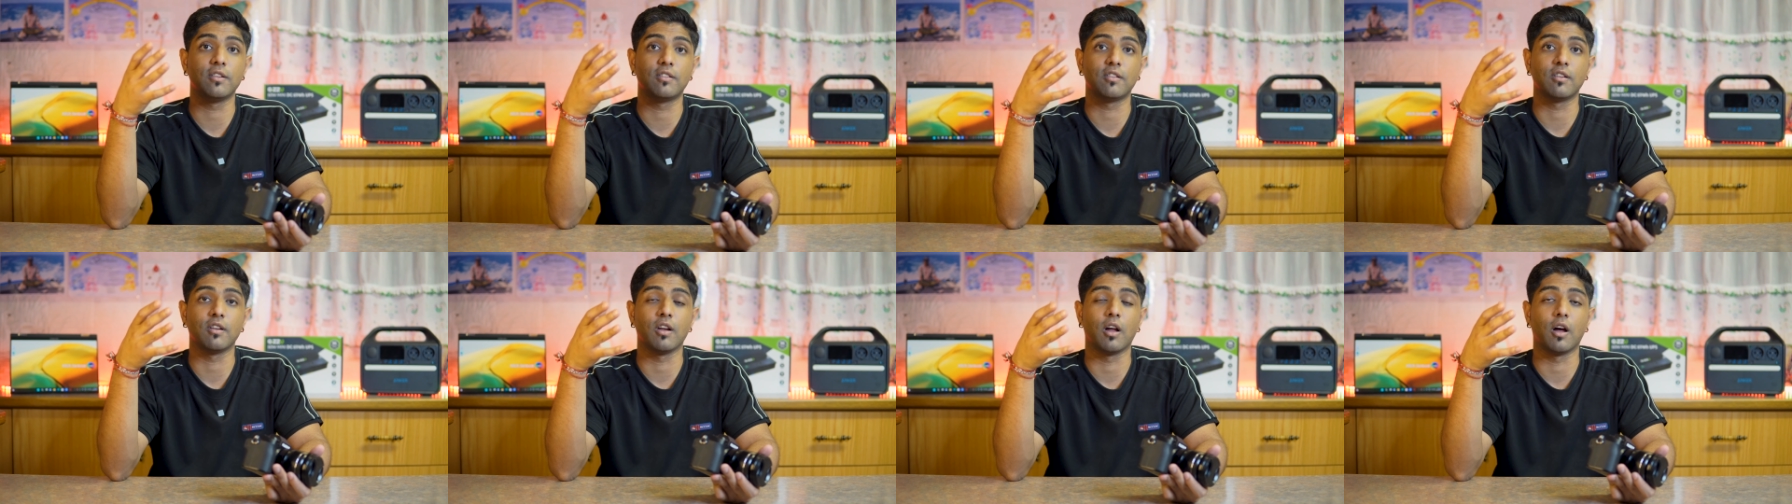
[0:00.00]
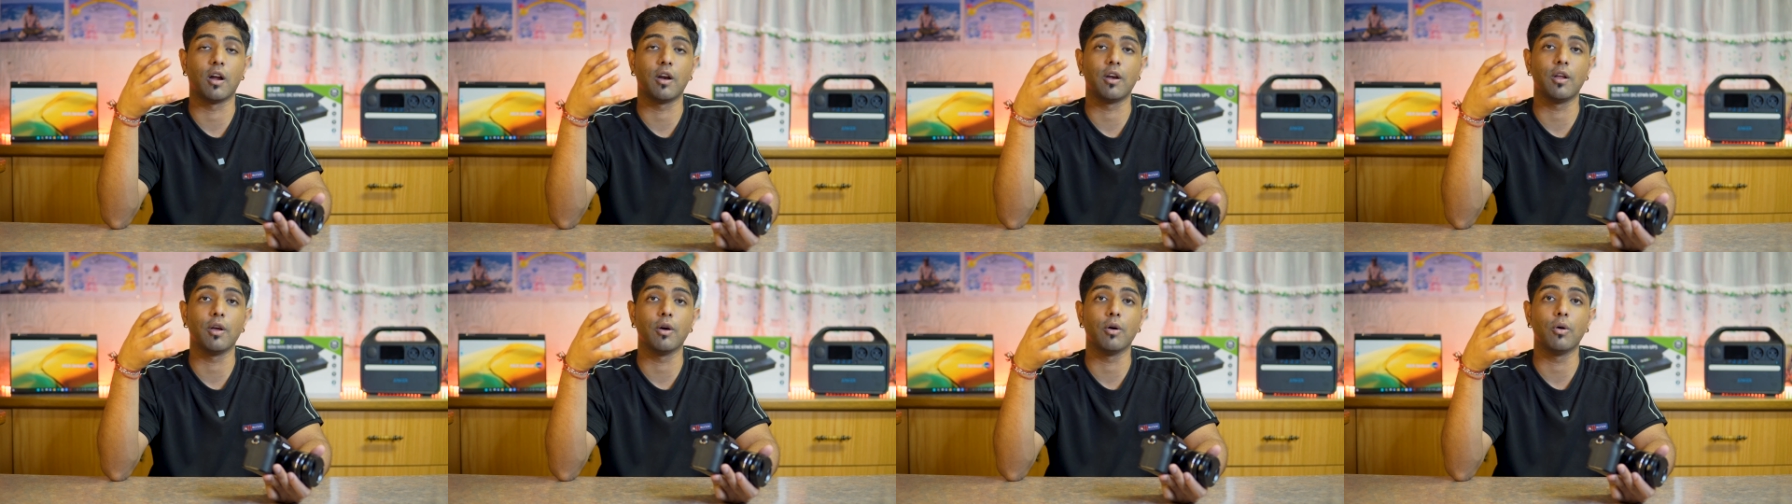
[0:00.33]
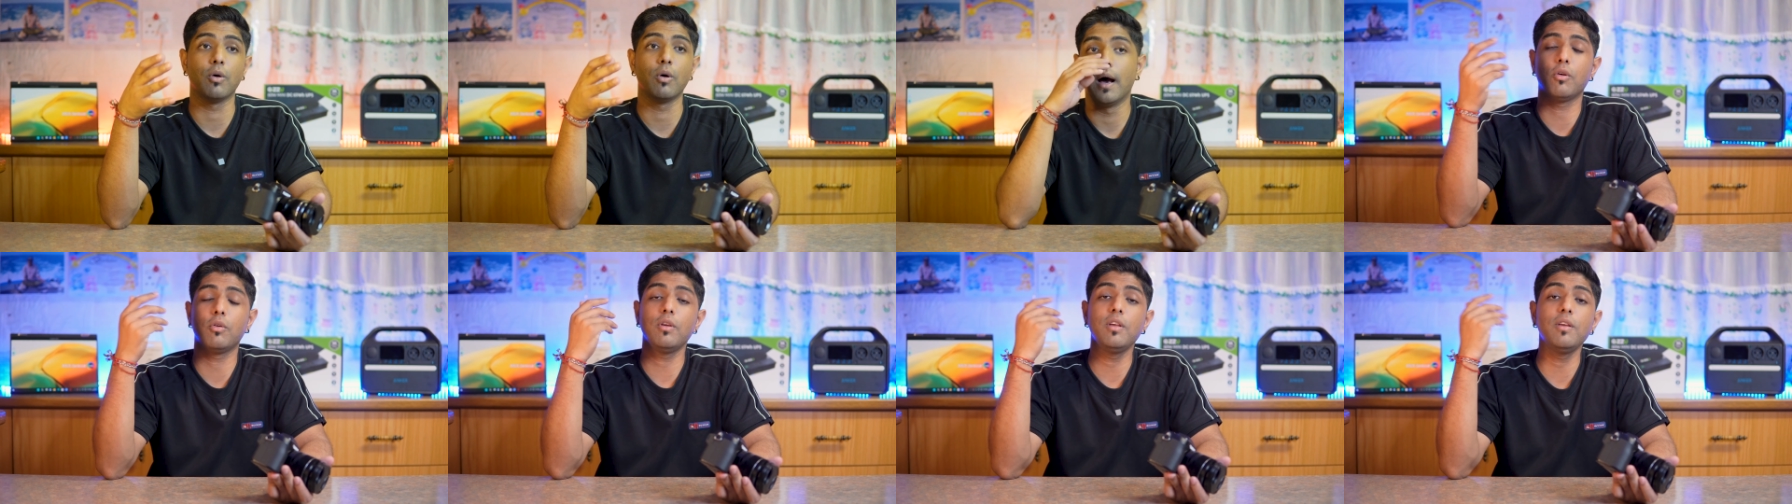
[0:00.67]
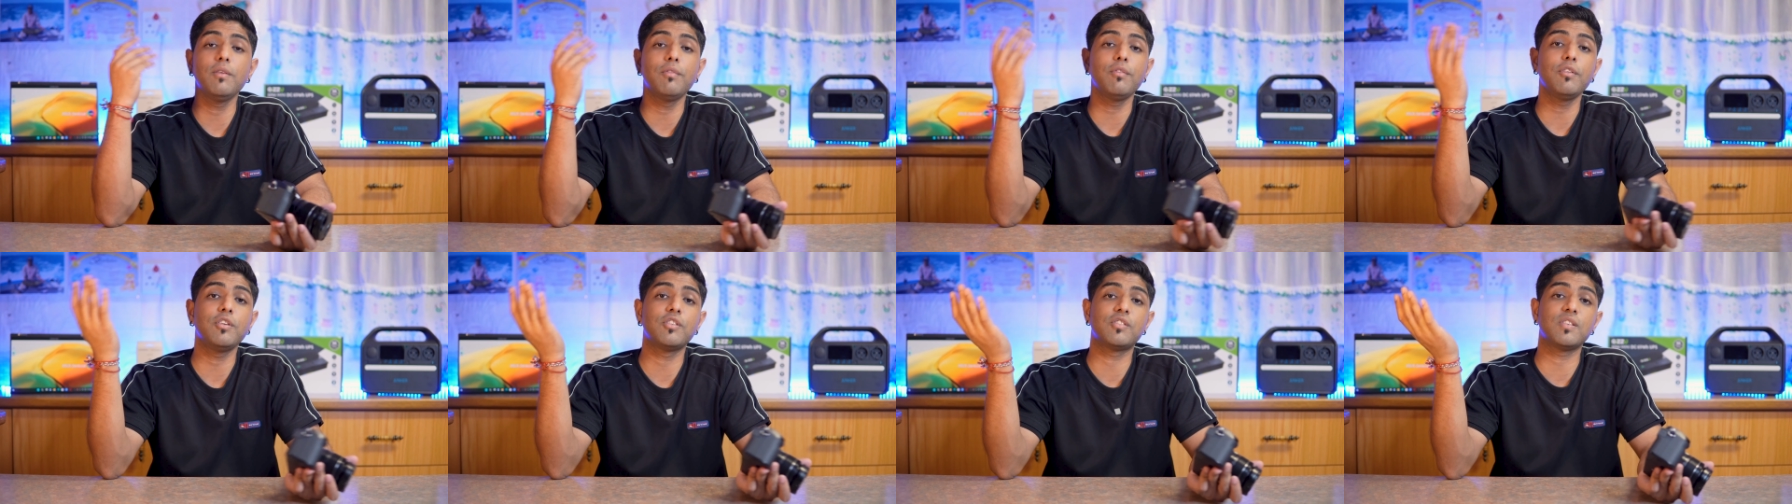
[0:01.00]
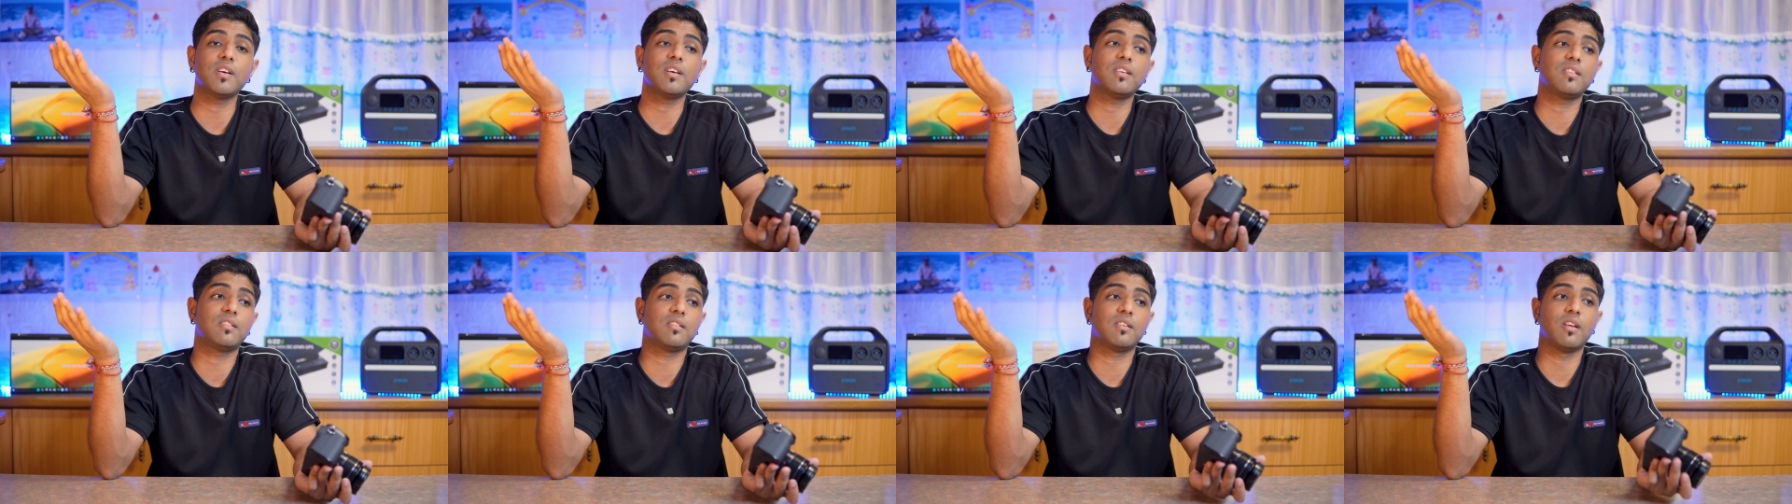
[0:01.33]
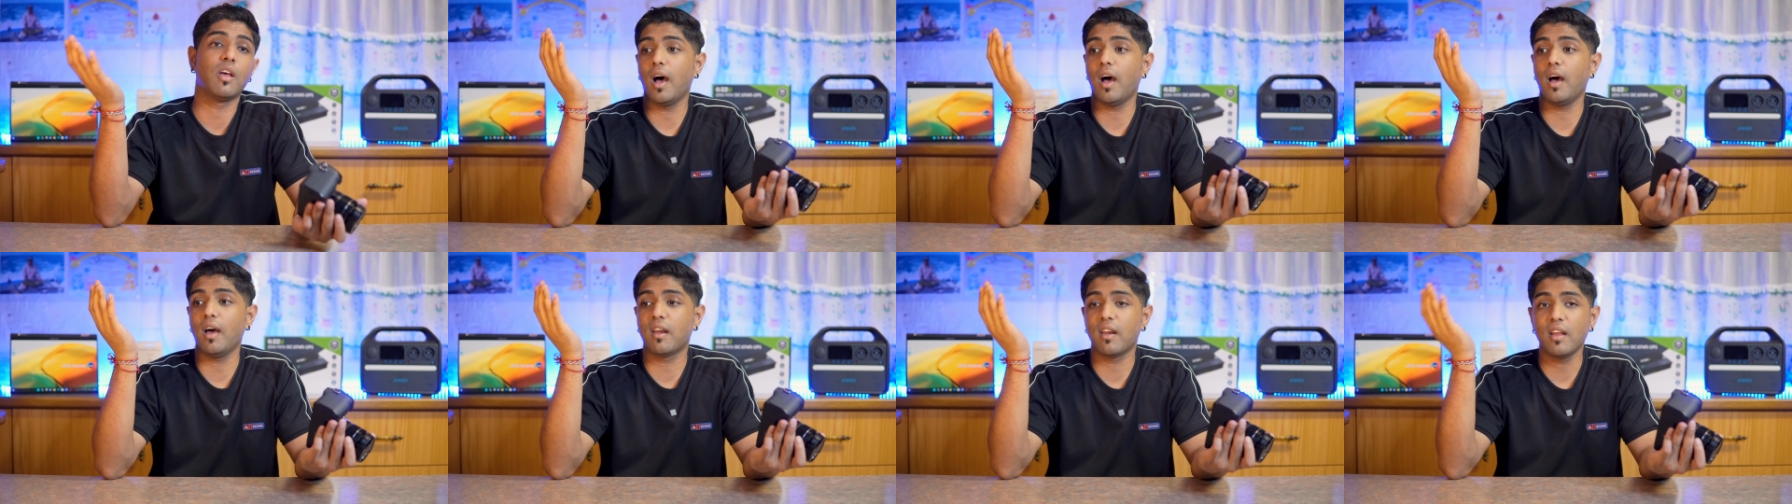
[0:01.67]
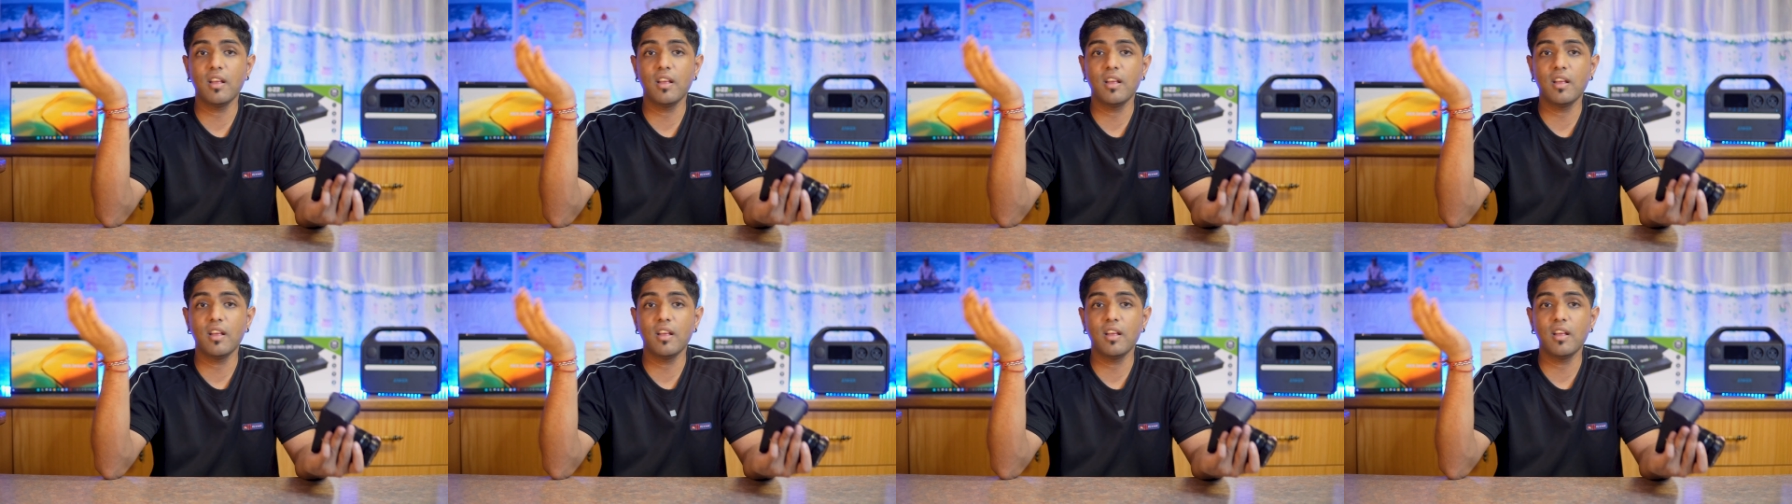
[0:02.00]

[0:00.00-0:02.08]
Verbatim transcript: scenario or even just a